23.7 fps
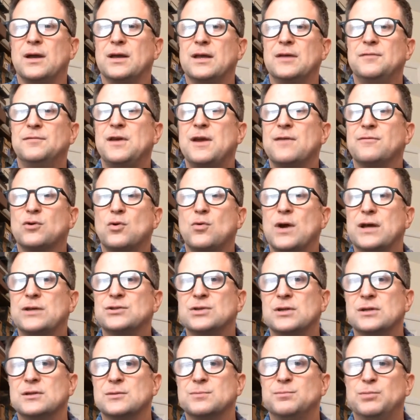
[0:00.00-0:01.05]
If you have
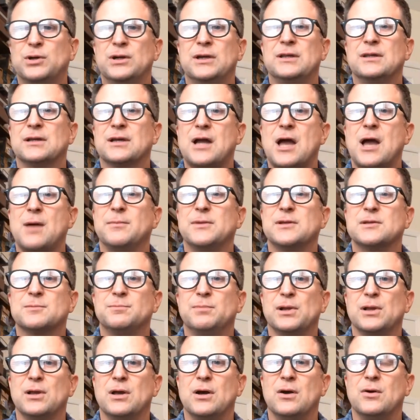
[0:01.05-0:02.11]
questions, put in the comments
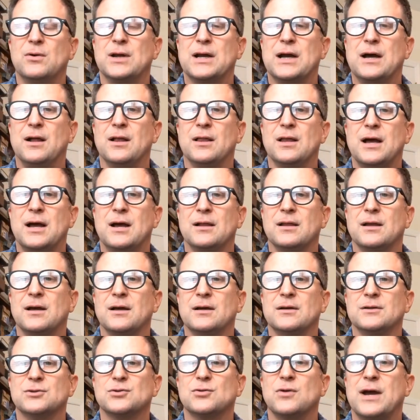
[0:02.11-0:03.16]
below, and
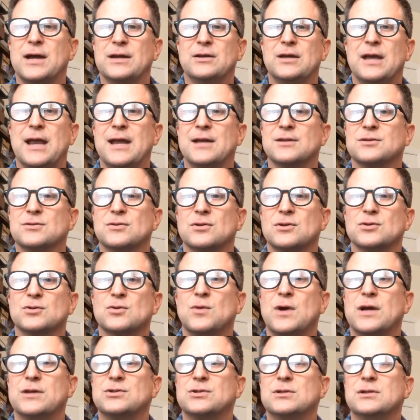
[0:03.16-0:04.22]
I'll try to answer those
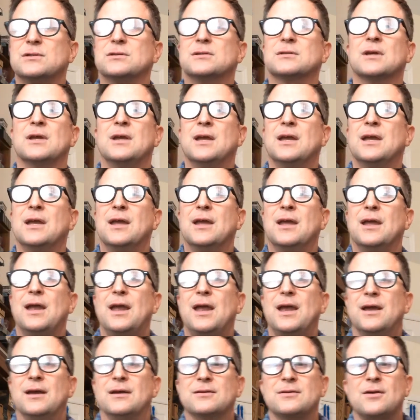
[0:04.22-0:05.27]
questions.
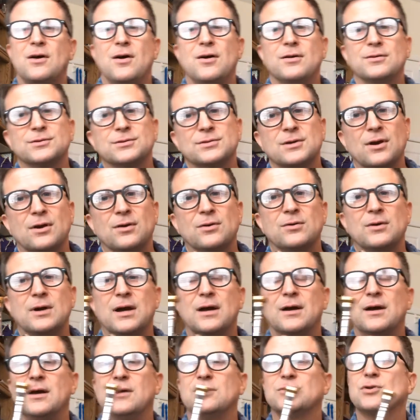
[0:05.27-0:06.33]
And also,
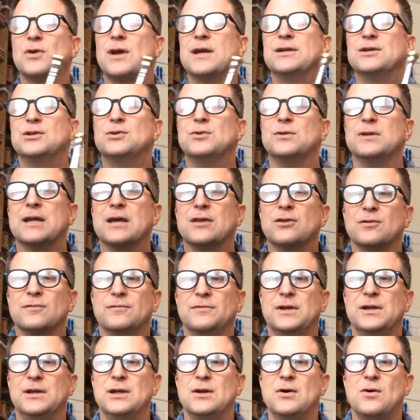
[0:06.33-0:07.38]
I'll try to do another
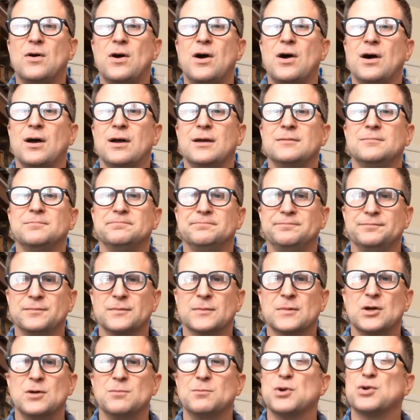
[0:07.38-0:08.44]
video on
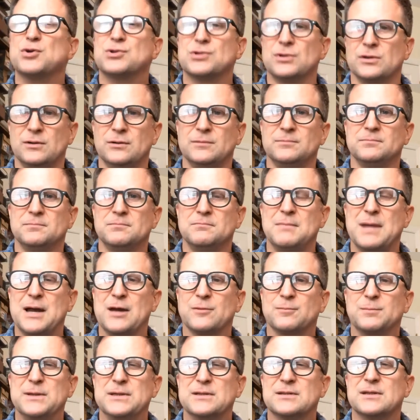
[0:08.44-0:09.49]
commercial
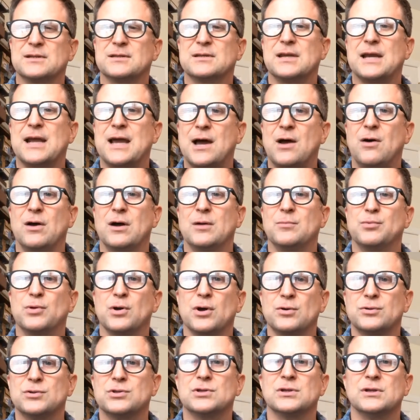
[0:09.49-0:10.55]
mouthpieces and how I
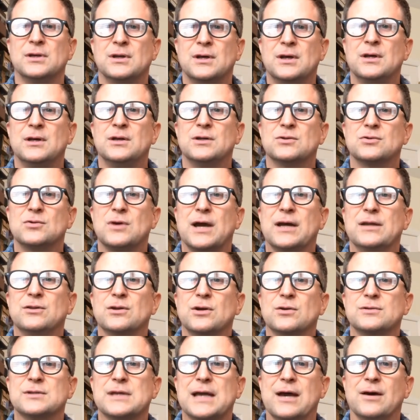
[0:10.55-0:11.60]
approach trying
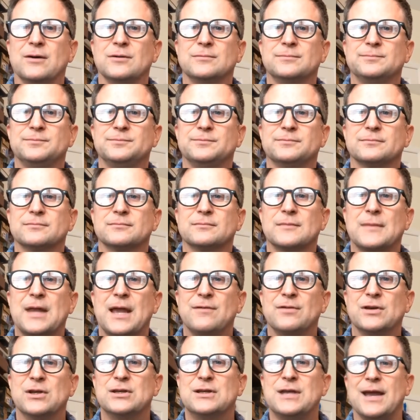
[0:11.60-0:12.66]
those out.
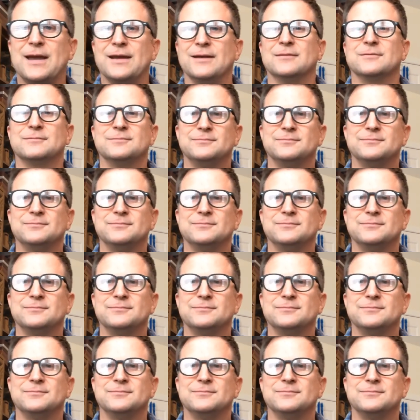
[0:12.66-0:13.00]
Have a good day.